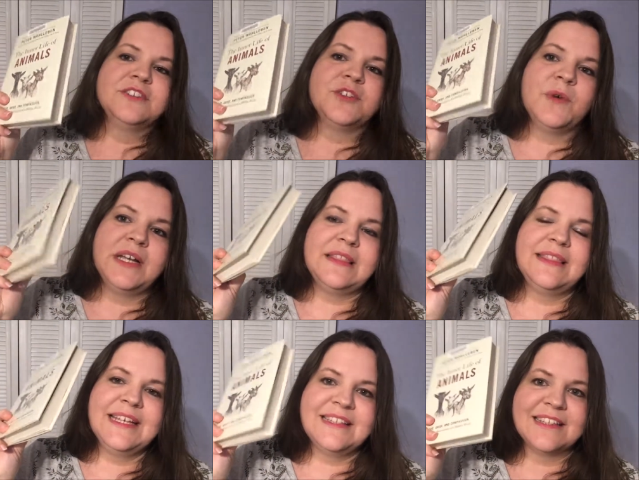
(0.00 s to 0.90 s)
So I
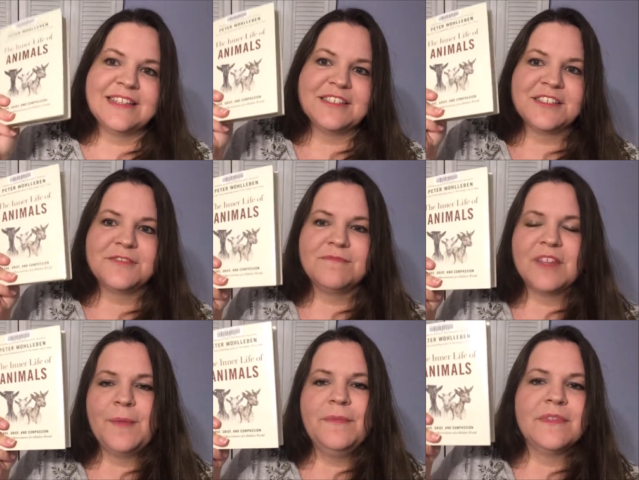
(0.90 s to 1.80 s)
think that this,
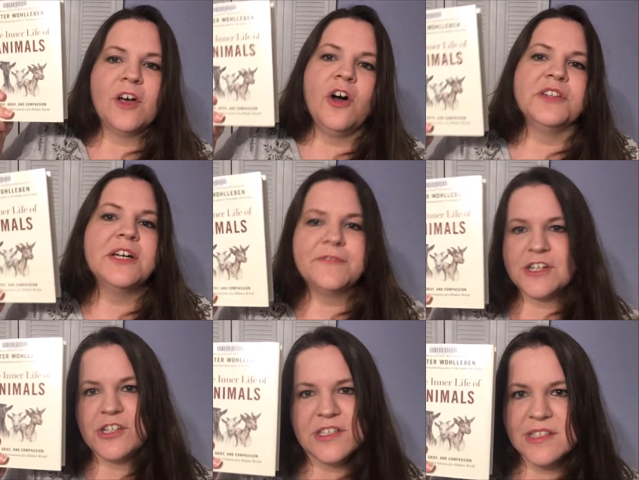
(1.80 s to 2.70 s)
I'm, um, all
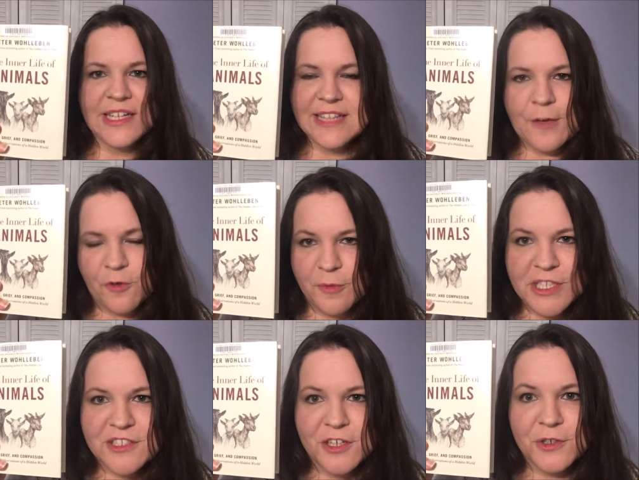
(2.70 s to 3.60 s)
nonfiction is like that for
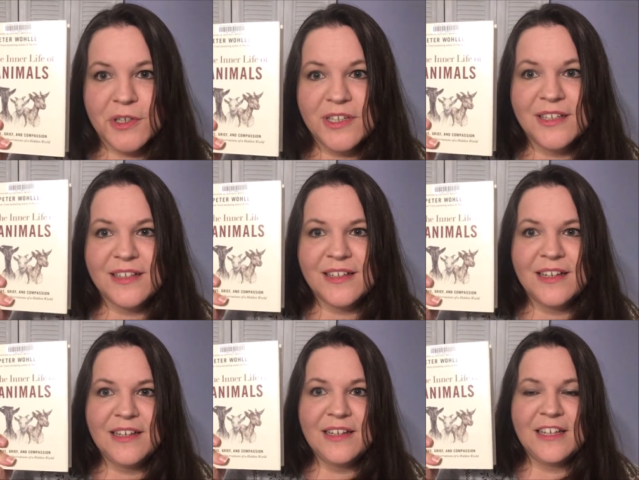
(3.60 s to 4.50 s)
me. So
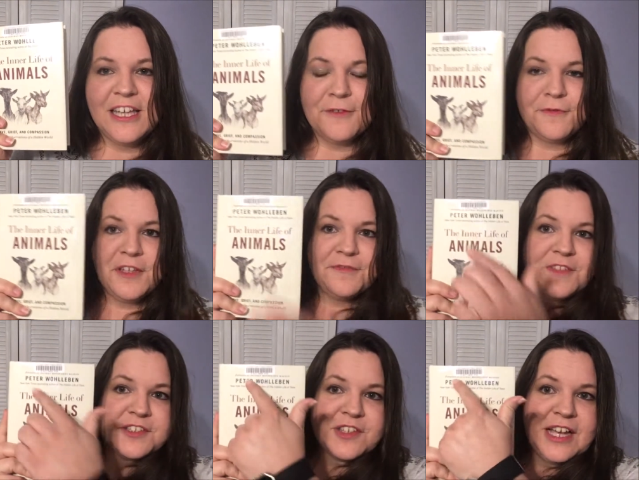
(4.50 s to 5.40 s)
if
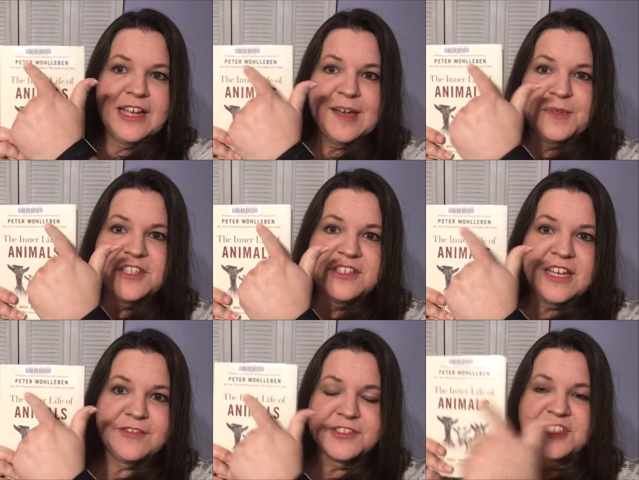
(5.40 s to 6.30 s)
if this guy happens
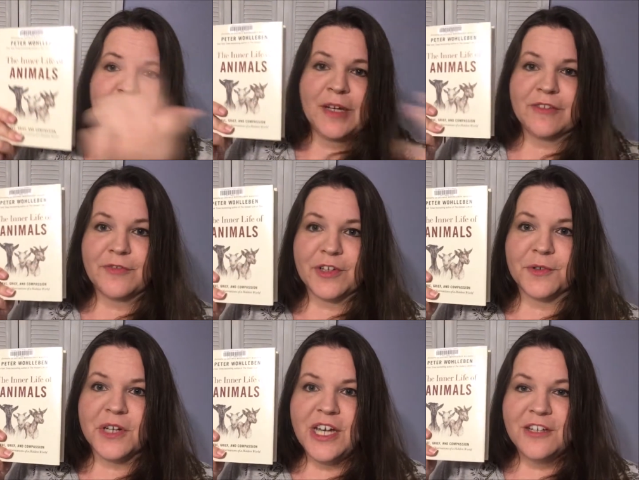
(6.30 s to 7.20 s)
to ever see my
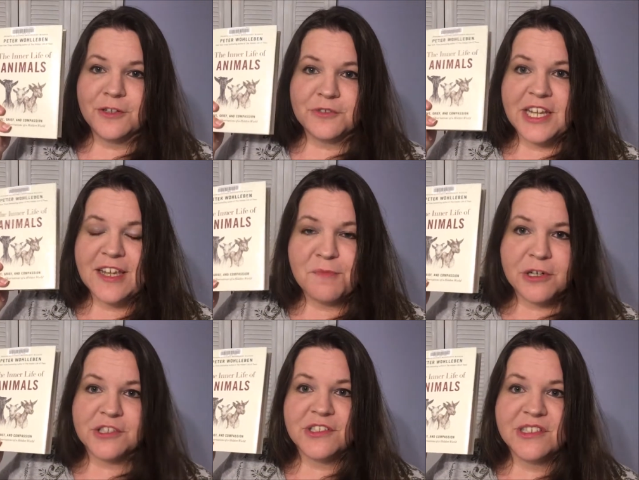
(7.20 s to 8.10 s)
review, don't take it
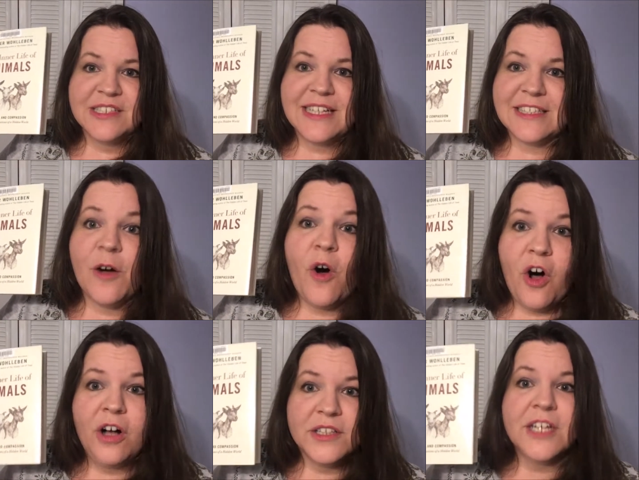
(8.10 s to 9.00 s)
personally. That's how
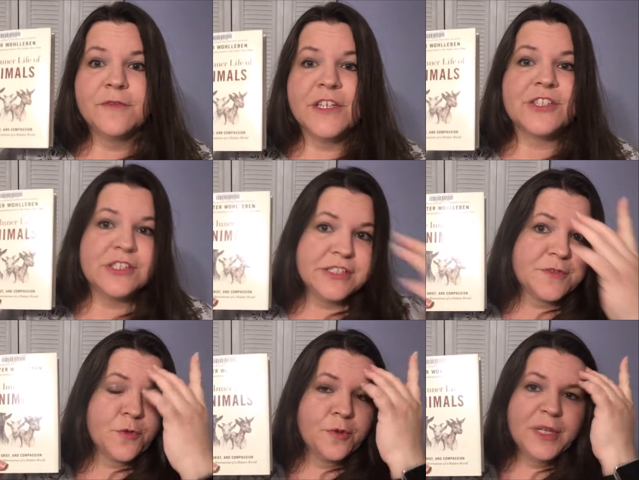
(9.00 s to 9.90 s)
all nonfiction
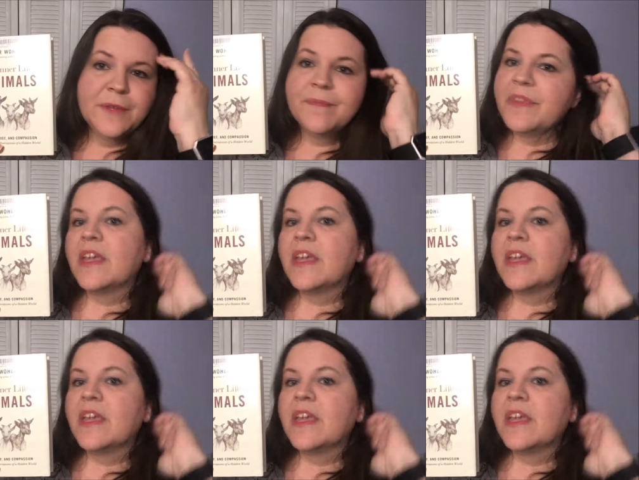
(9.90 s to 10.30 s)
is for me.